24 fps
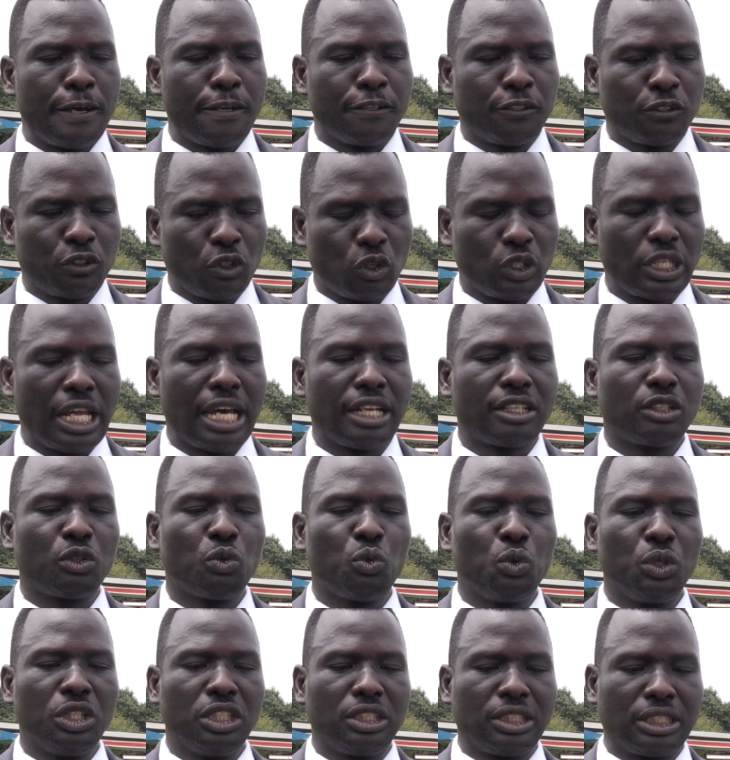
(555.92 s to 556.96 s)
So that
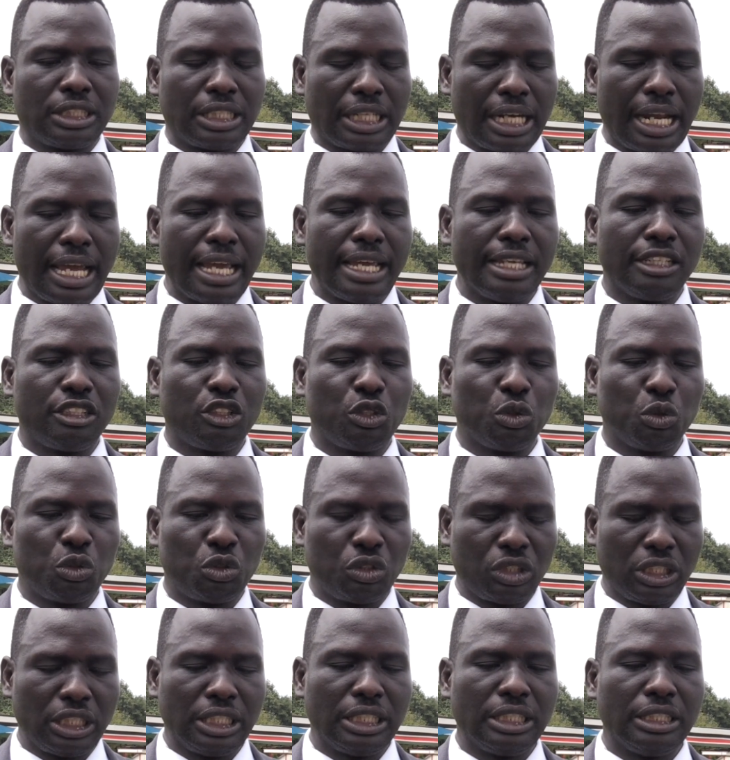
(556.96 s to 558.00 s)
we try to
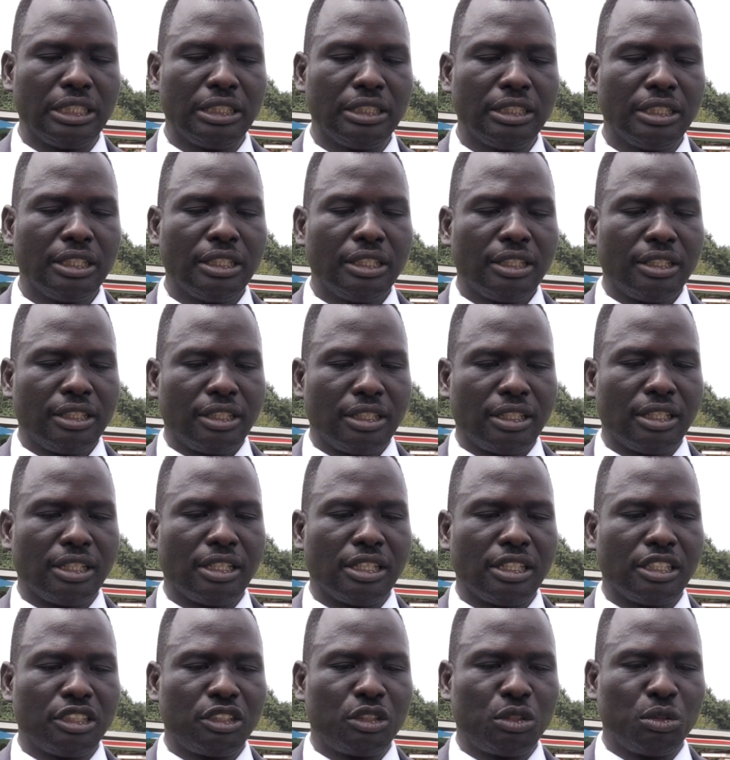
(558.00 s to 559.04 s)
see
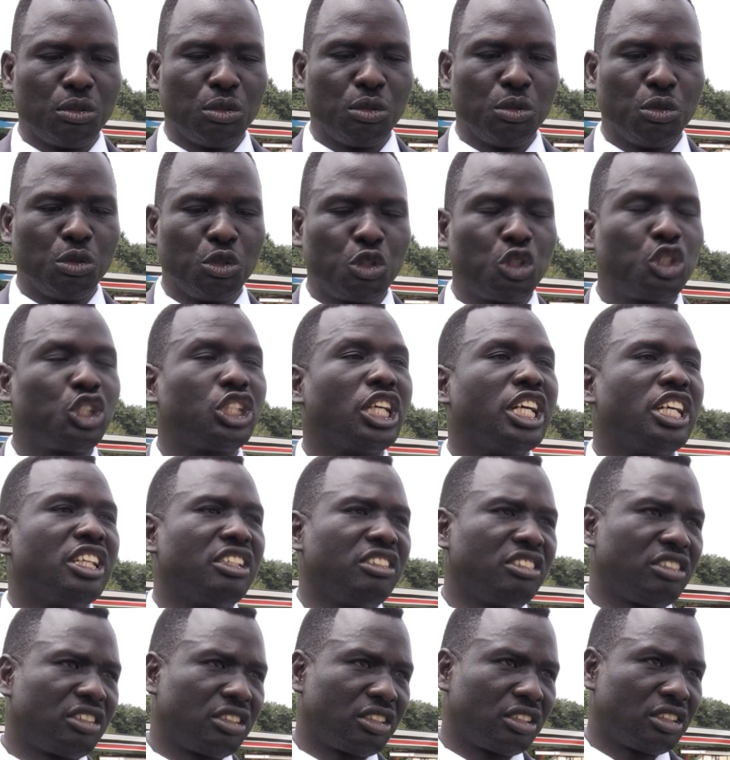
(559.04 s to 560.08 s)
to
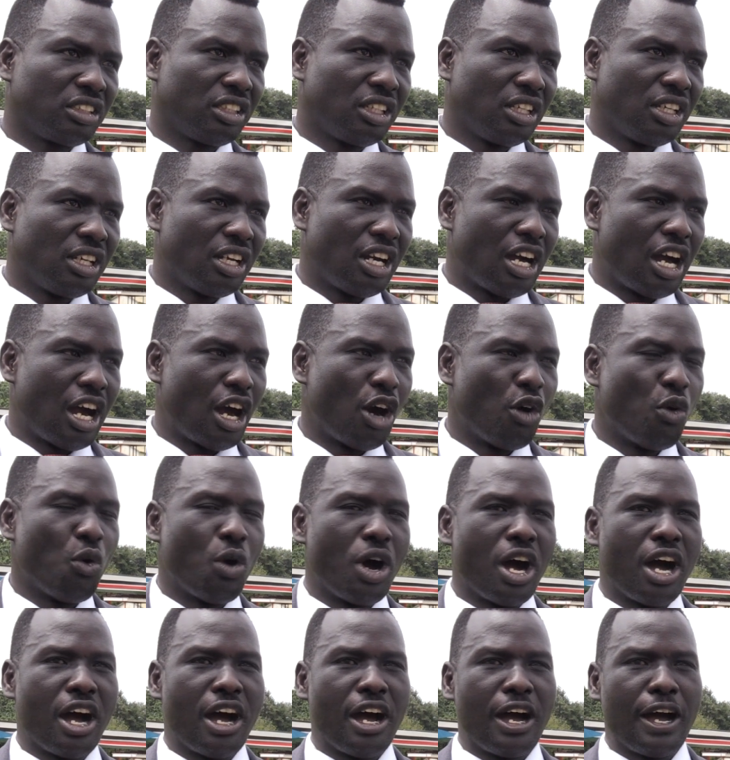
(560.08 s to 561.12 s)
change
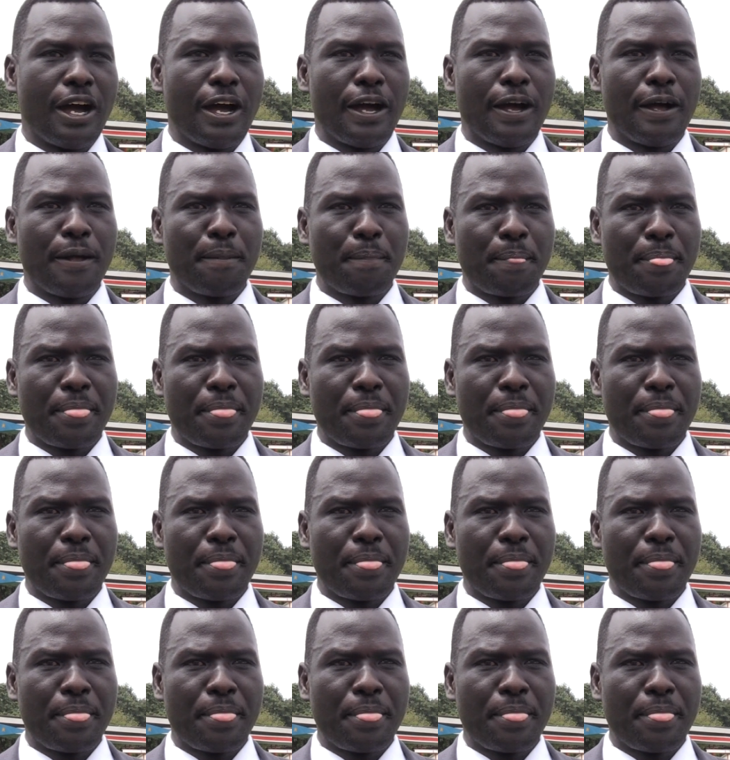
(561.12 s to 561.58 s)
our